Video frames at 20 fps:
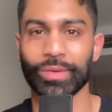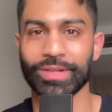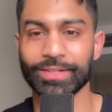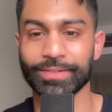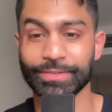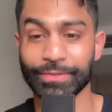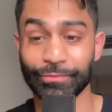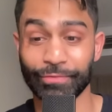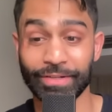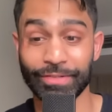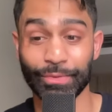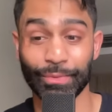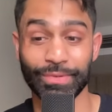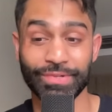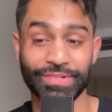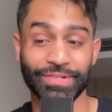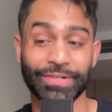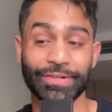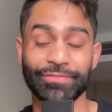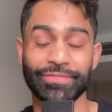whether the Federal
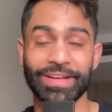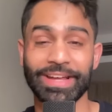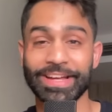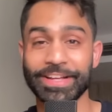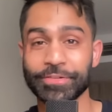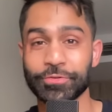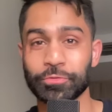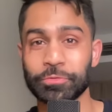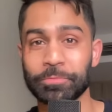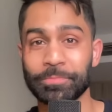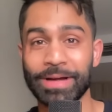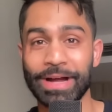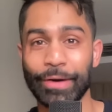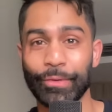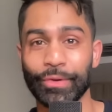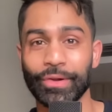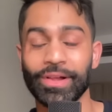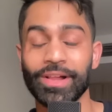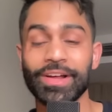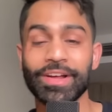Reserve and Jerome
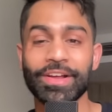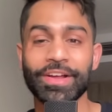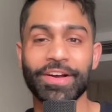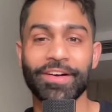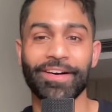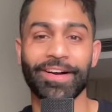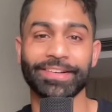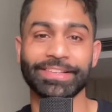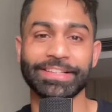Powell, are